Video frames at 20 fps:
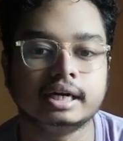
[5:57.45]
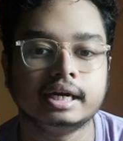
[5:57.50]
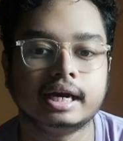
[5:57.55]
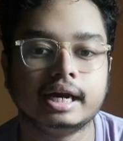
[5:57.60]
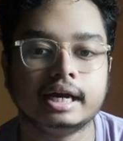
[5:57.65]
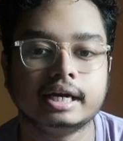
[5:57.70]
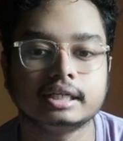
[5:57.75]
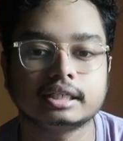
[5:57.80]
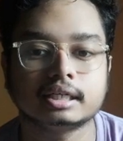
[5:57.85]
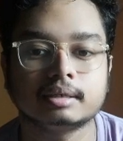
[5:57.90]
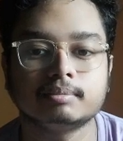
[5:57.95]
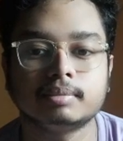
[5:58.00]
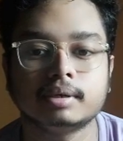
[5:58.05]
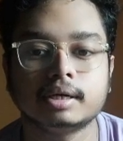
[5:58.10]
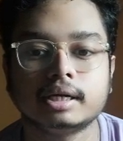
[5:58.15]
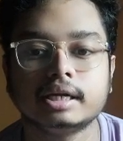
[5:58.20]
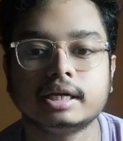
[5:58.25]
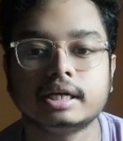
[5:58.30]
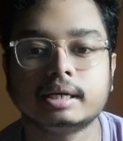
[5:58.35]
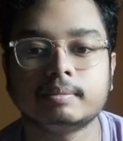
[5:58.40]
It is
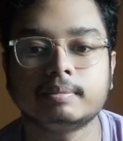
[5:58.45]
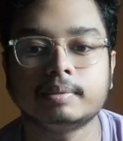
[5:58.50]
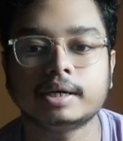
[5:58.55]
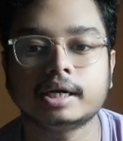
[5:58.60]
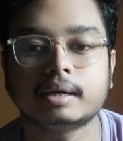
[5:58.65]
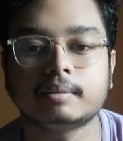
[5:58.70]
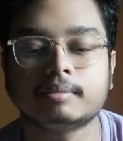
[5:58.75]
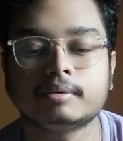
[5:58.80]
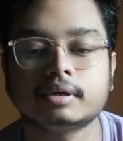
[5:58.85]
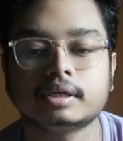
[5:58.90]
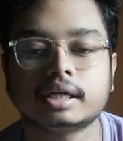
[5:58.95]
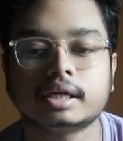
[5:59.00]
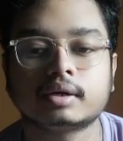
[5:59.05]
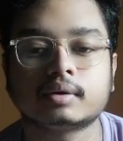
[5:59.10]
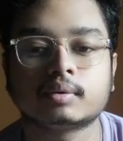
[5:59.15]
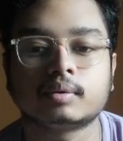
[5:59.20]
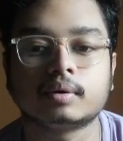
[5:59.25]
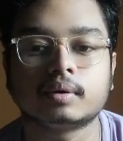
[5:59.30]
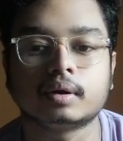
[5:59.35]
completely depend upon that